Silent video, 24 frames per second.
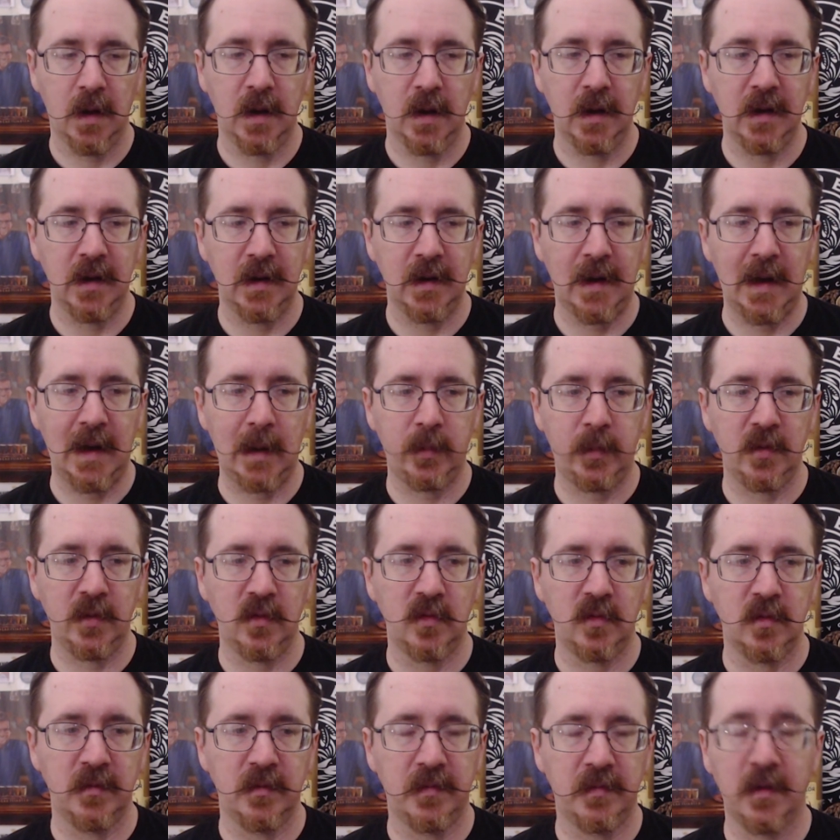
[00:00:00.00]
It happens
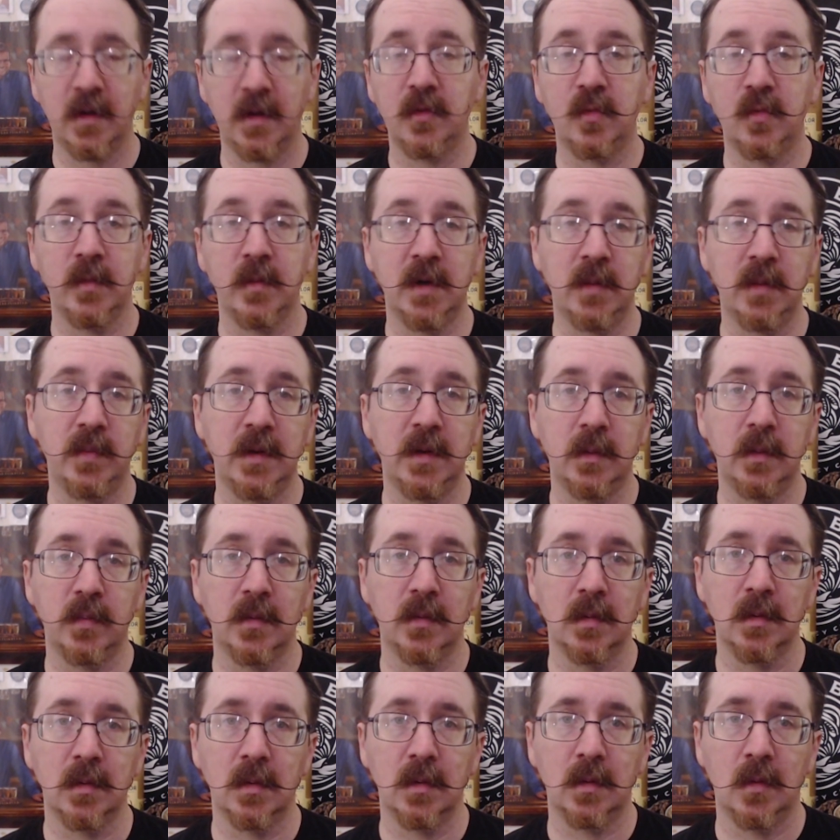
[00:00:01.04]
to far too many
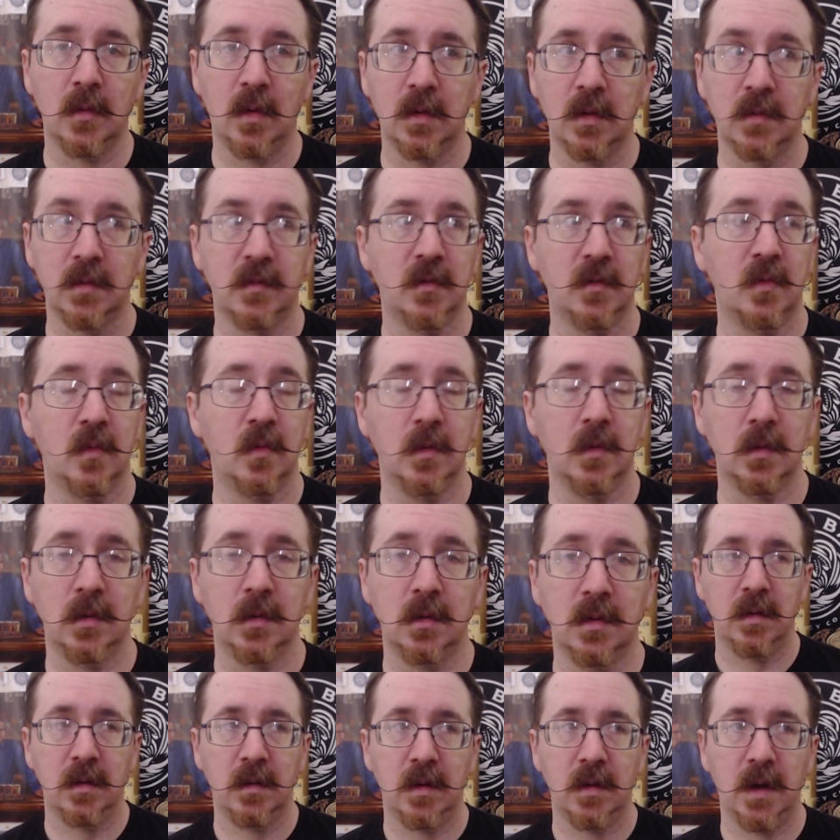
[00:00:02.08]
people all over the
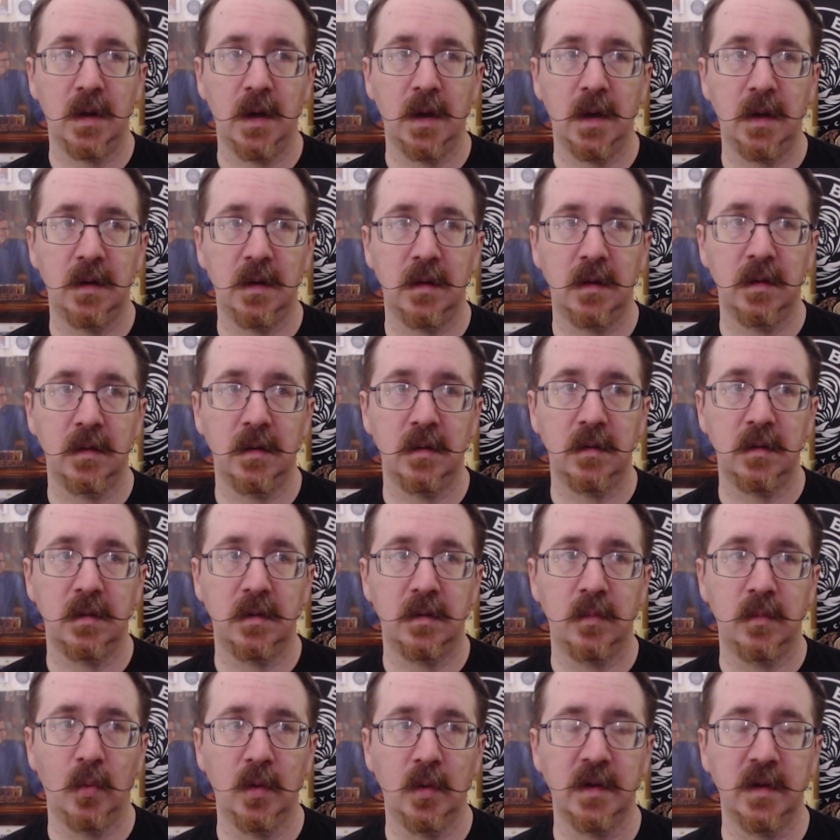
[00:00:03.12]
world, and
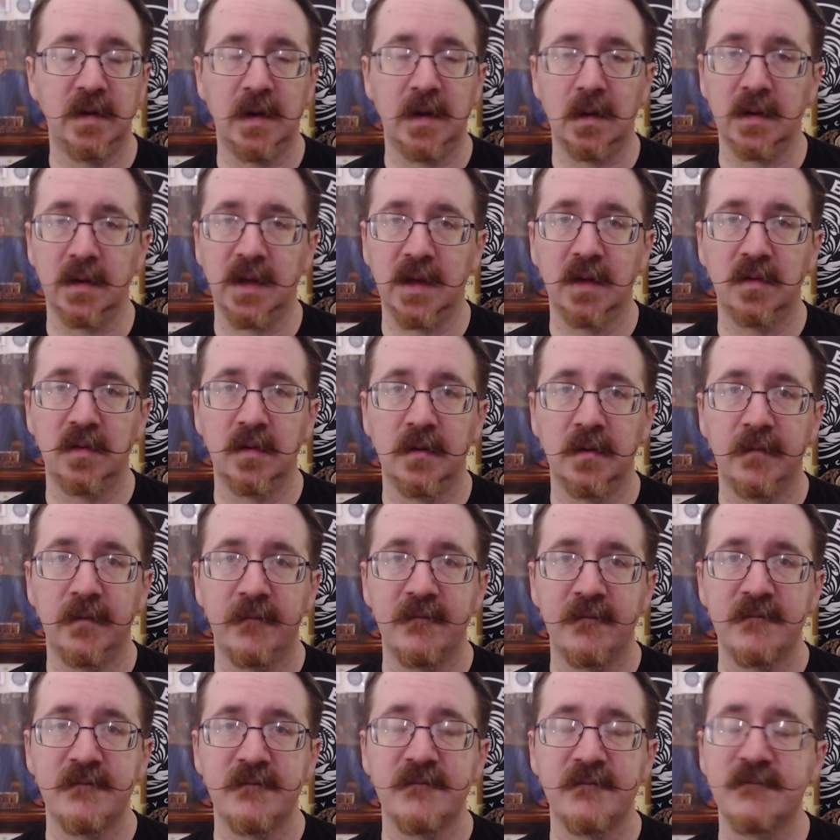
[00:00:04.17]
to boil it down, cancer
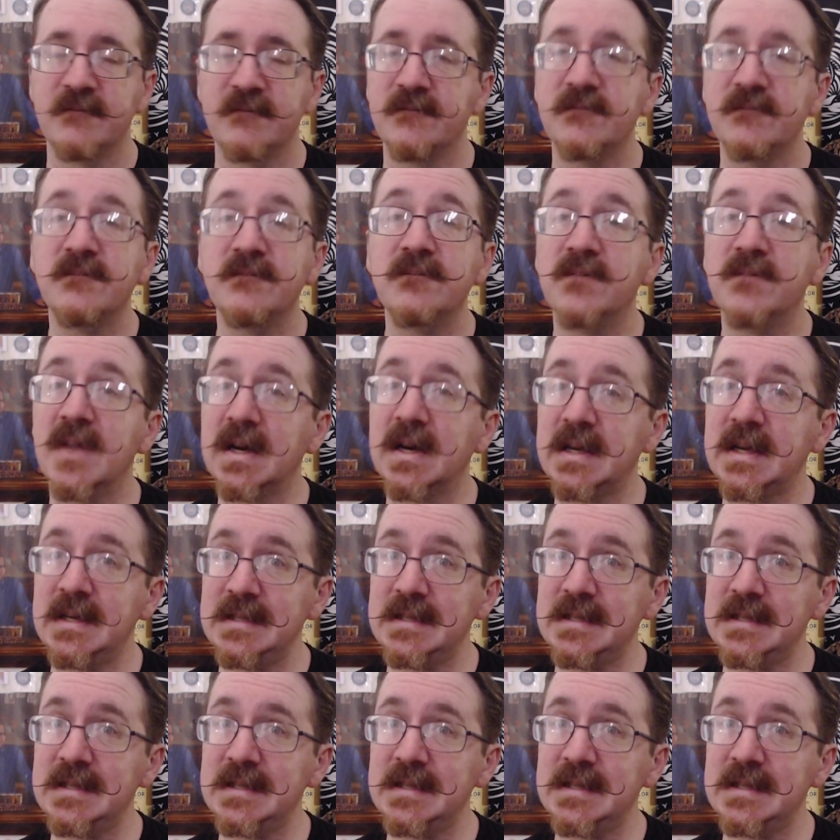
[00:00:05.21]
fucking